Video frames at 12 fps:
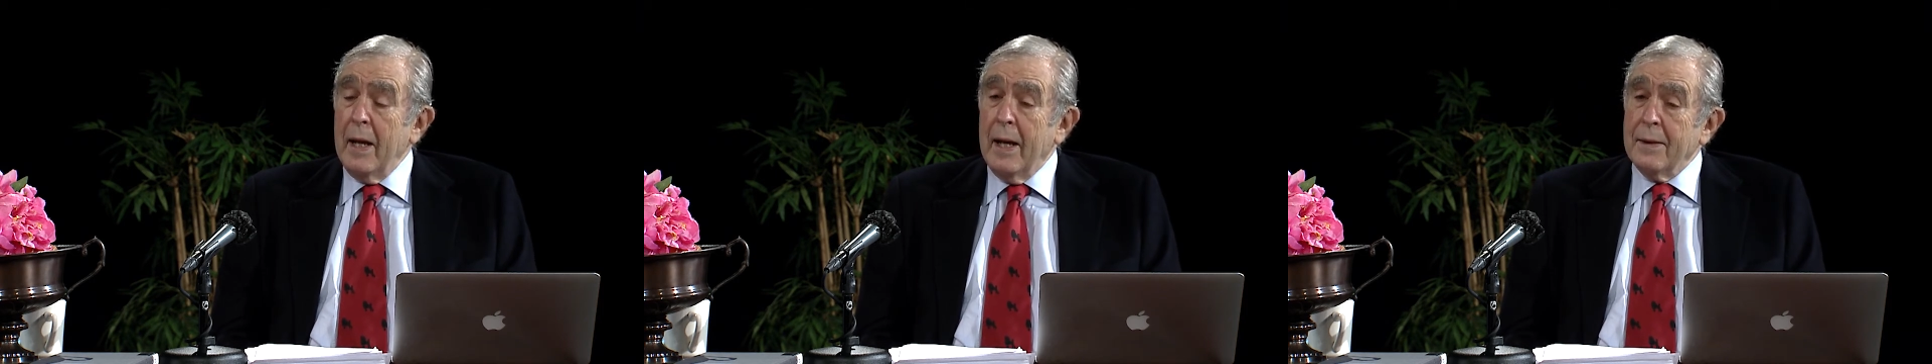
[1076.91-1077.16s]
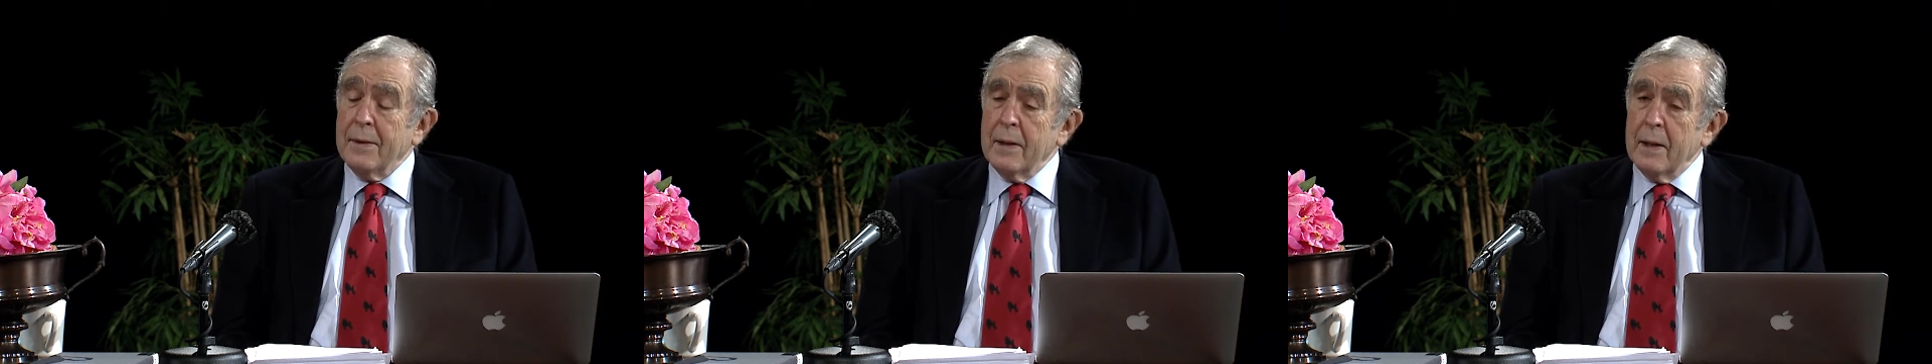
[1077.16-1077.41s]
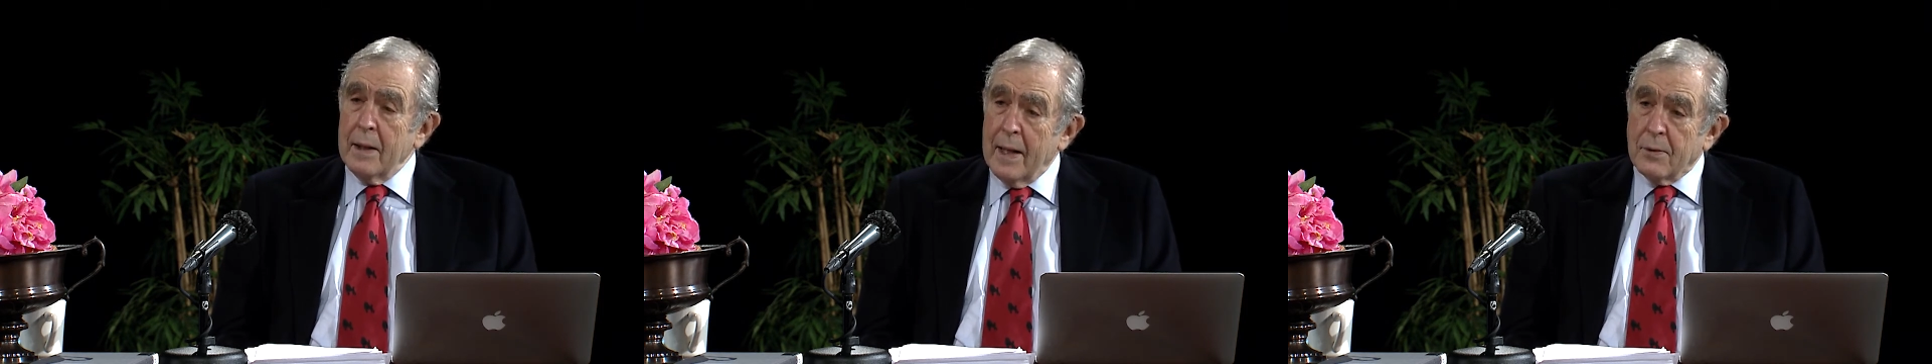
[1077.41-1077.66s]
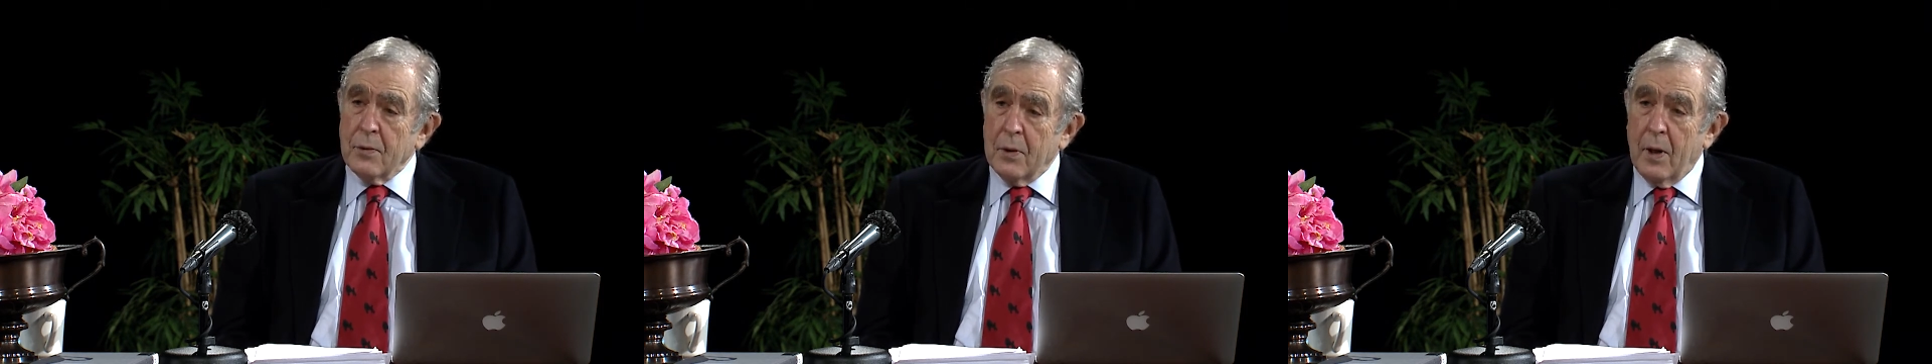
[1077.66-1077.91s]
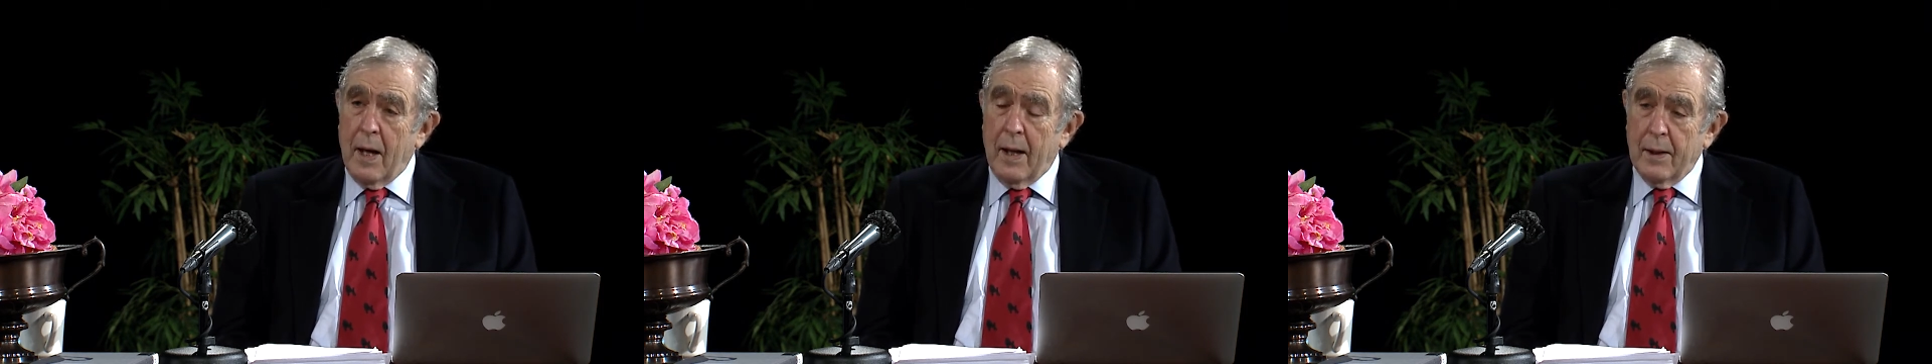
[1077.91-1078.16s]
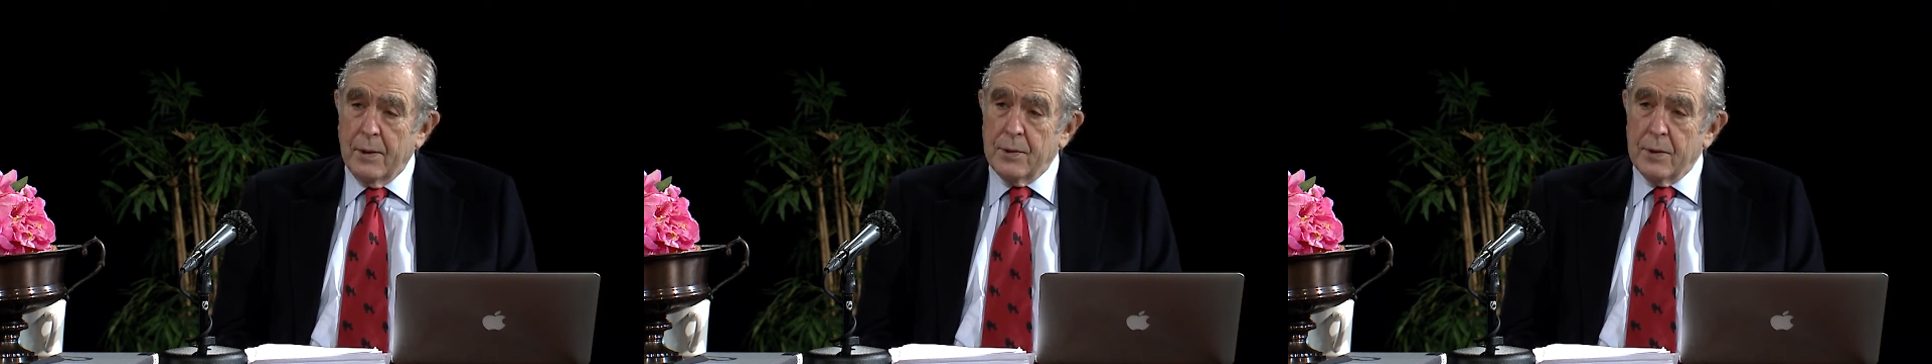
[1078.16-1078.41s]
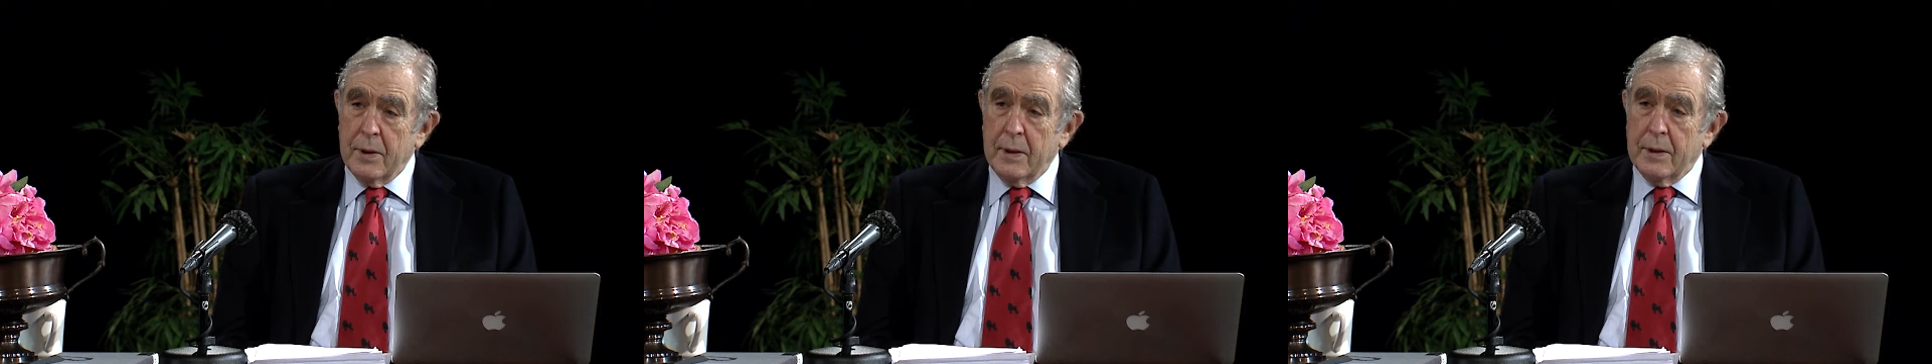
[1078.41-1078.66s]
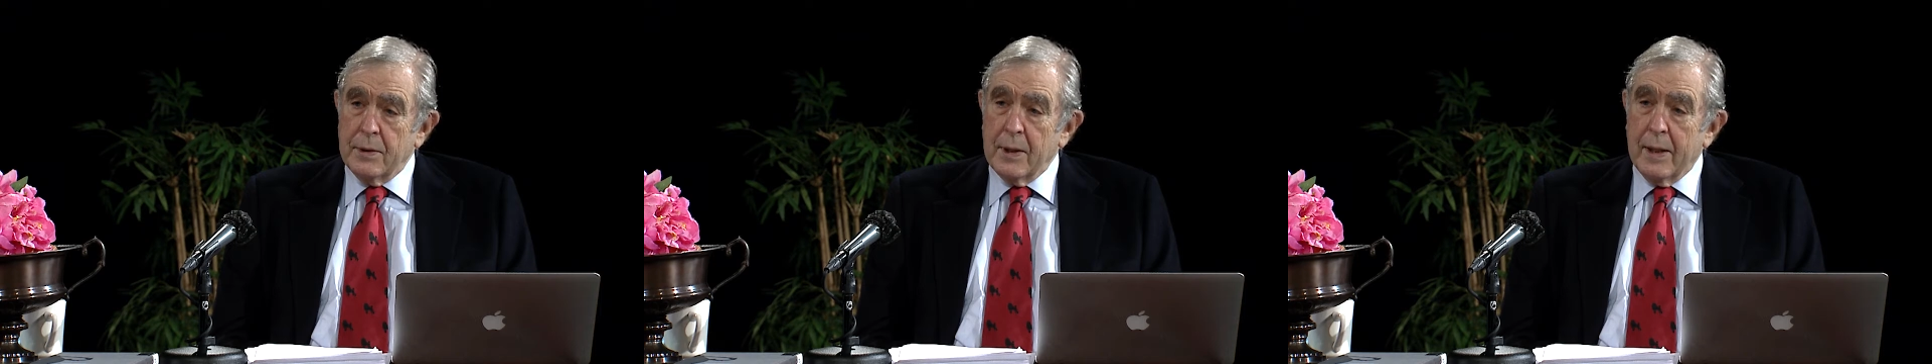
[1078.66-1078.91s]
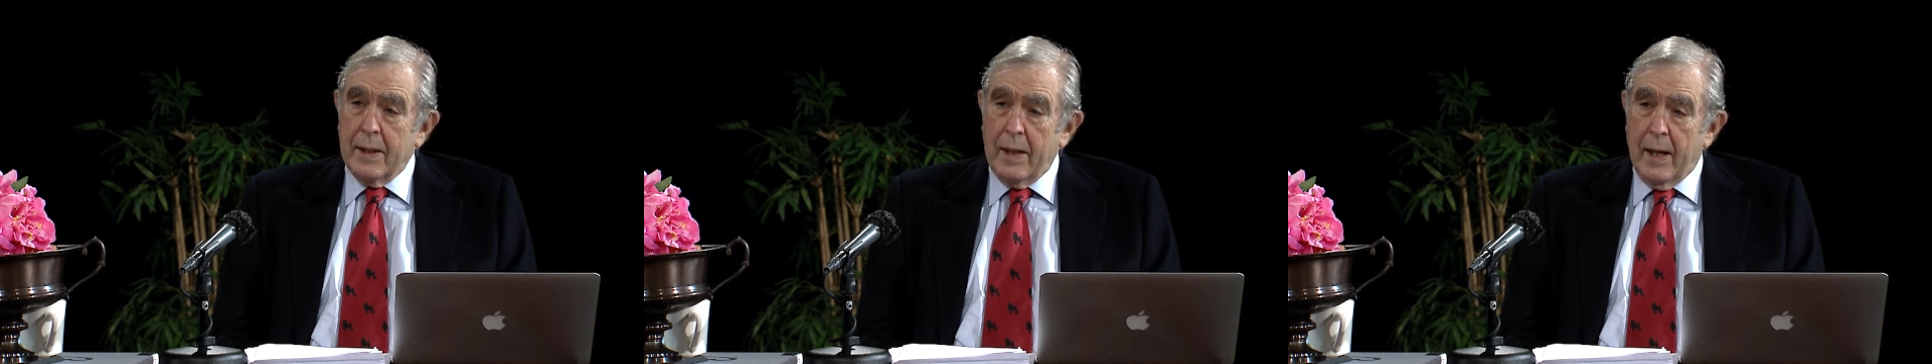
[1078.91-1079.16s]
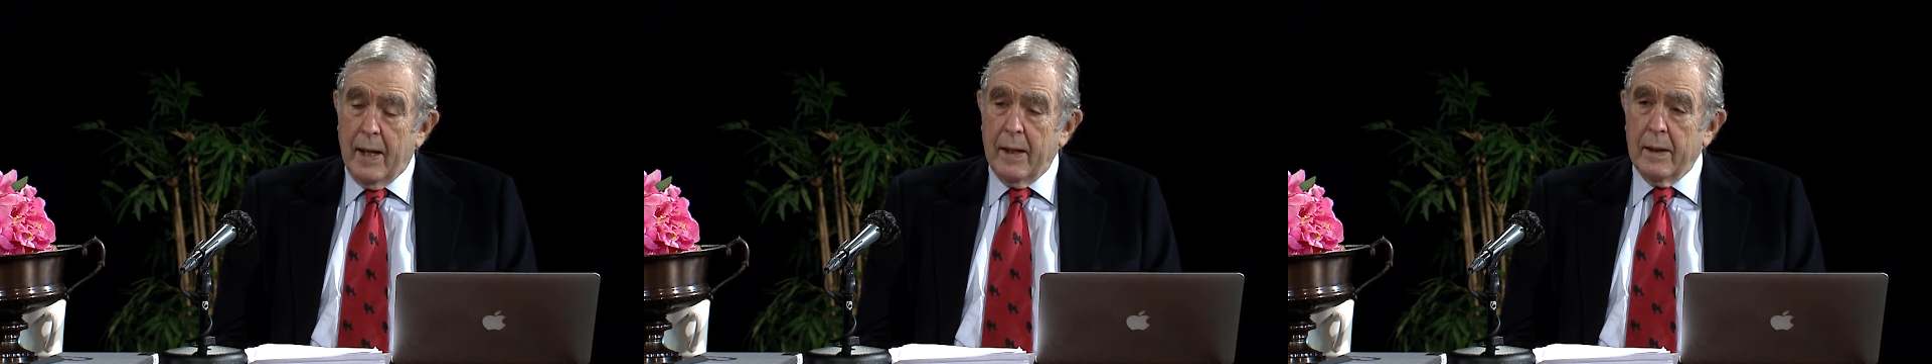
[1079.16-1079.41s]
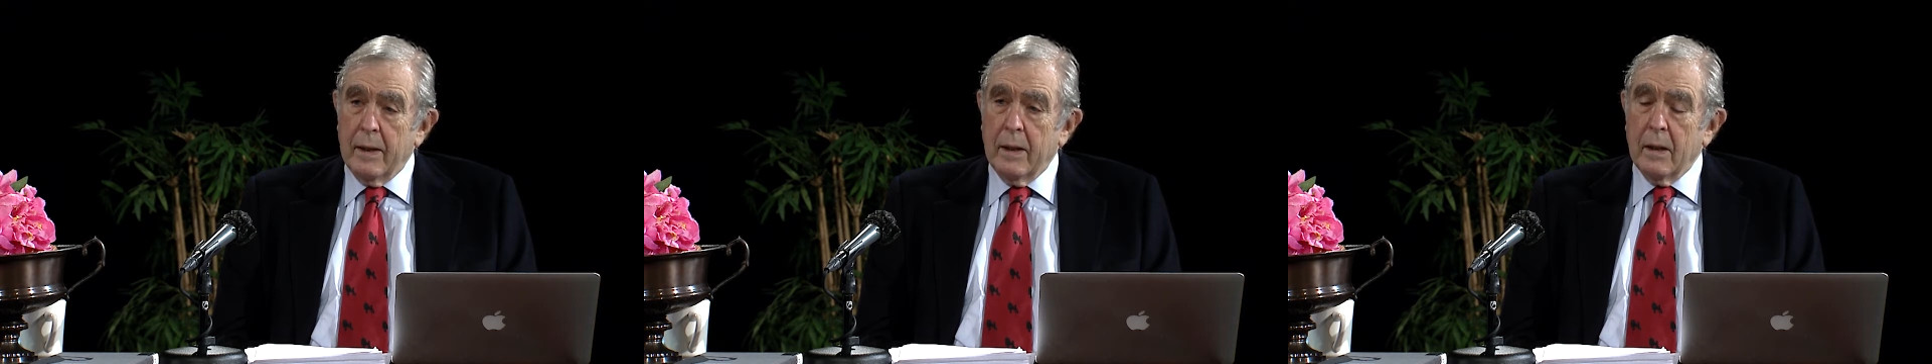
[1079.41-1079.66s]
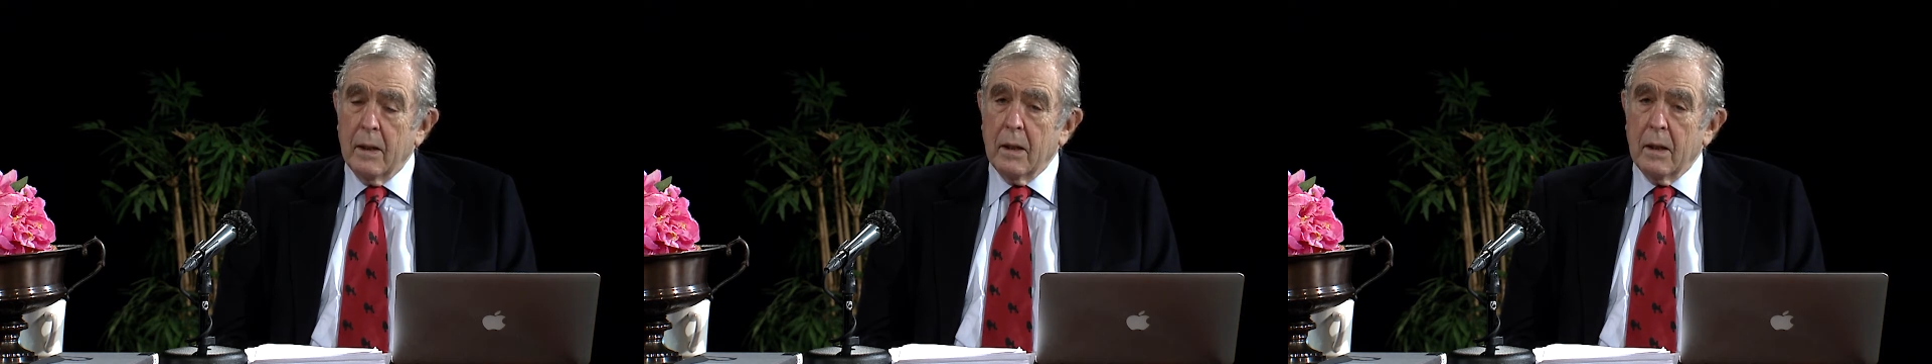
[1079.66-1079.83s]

And the Electoral College is, again,